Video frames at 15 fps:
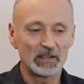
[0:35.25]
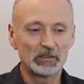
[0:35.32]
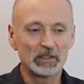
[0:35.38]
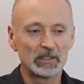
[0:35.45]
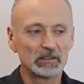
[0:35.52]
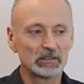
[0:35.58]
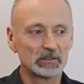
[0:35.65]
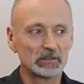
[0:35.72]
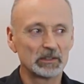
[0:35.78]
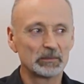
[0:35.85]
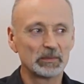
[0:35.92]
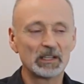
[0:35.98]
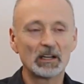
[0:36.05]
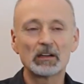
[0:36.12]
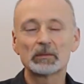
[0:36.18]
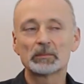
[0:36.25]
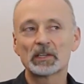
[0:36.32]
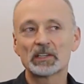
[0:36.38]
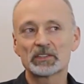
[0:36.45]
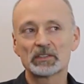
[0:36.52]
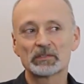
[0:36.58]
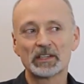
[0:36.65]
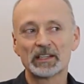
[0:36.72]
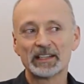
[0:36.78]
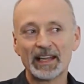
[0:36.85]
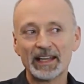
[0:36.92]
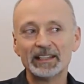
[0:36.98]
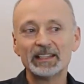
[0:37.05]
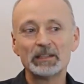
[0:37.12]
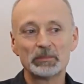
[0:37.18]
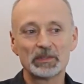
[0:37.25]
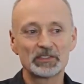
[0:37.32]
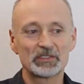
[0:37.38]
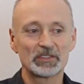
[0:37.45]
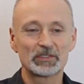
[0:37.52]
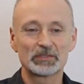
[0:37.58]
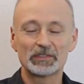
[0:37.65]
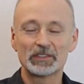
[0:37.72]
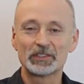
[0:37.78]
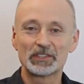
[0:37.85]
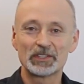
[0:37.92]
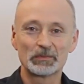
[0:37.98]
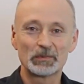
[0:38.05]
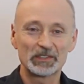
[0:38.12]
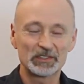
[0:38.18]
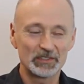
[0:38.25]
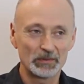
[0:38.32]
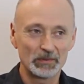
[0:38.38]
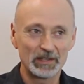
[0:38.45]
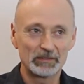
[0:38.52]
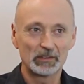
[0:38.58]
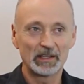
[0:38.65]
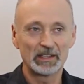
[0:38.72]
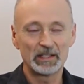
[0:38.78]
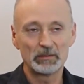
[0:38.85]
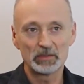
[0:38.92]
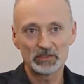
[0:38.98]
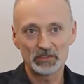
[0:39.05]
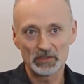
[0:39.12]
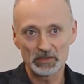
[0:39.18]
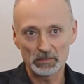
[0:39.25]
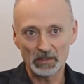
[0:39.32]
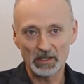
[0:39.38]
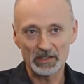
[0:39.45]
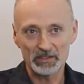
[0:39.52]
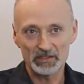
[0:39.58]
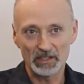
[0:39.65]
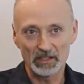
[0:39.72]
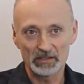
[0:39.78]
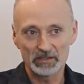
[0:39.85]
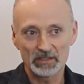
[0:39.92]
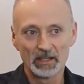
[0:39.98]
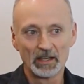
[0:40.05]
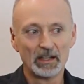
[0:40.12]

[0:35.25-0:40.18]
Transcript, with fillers: Every, you'd be hard pressed to find any business function whatsoever, any business process